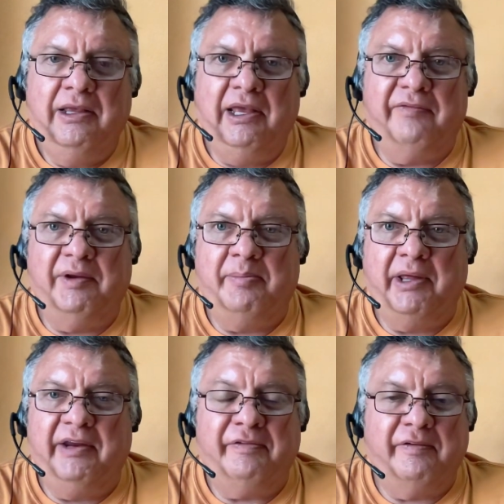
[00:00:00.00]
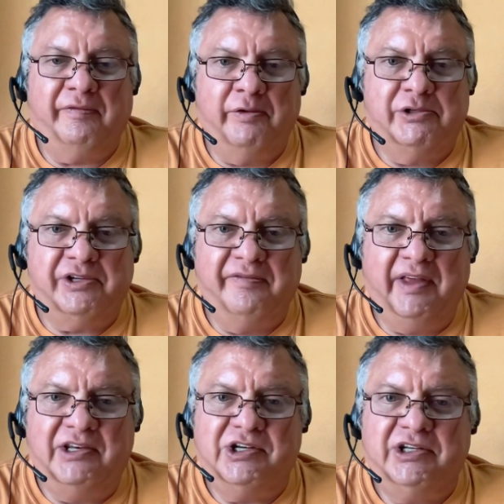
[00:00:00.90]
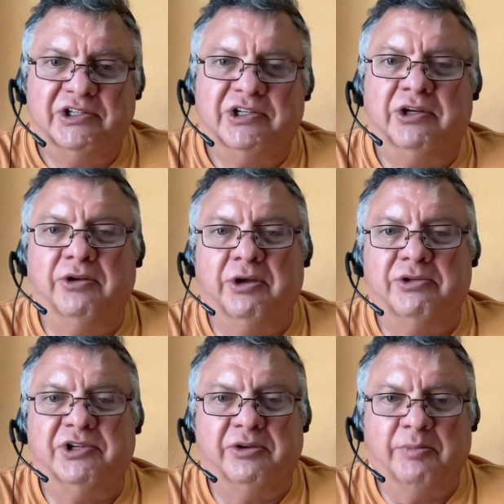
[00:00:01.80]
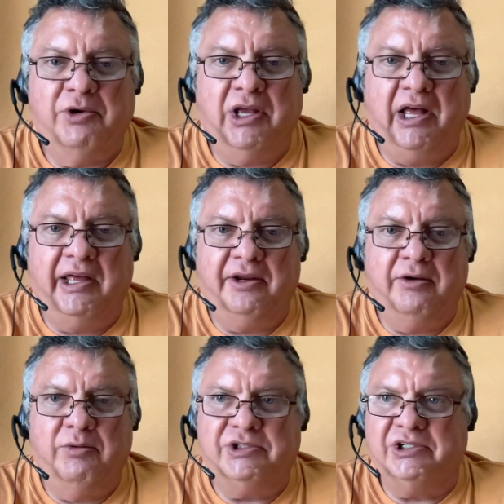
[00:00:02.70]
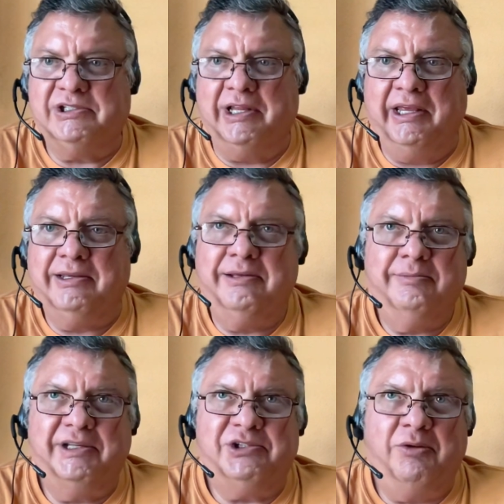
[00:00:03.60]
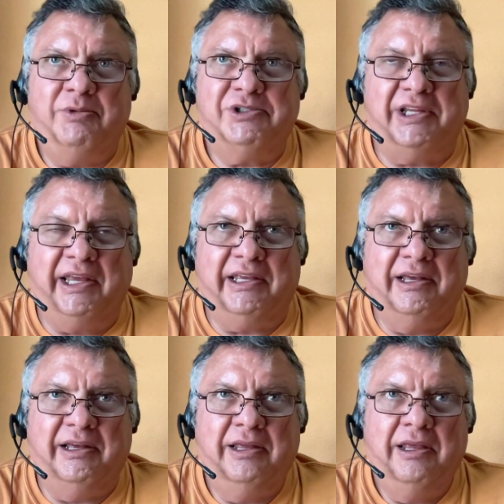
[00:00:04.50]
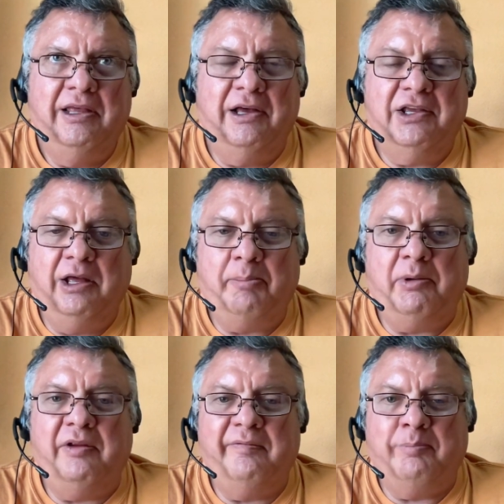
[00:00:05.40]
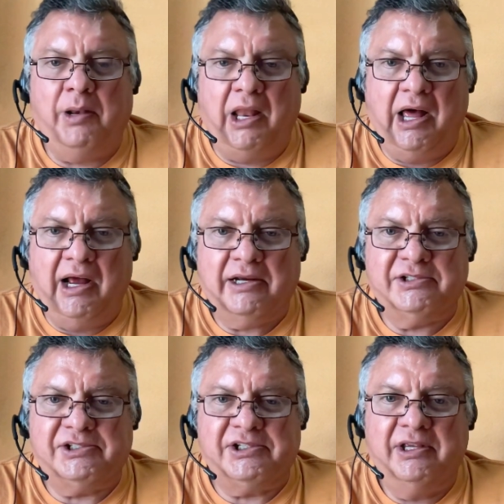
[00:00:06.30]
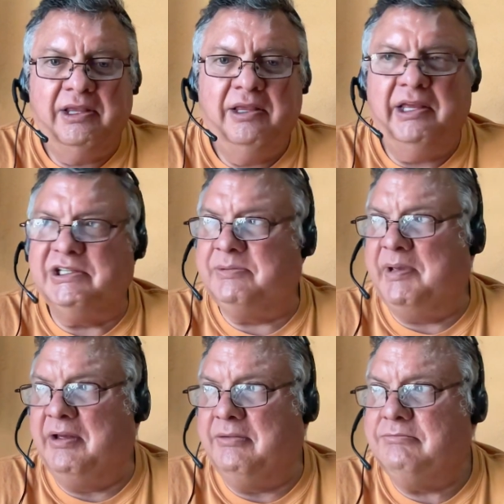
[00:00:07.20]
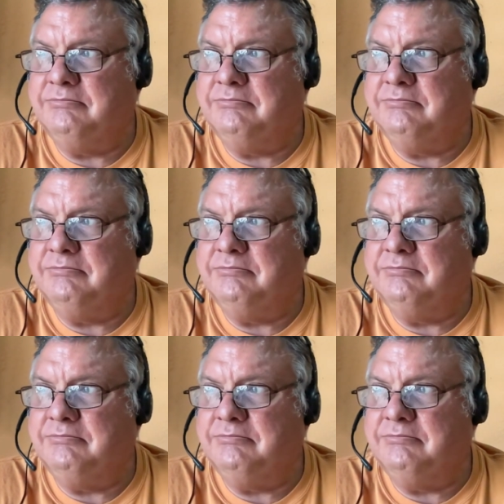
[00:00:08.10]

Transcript: everybody for fruits and veggies, you go to the mercado, which is it's almost like a couple of blocks. It's about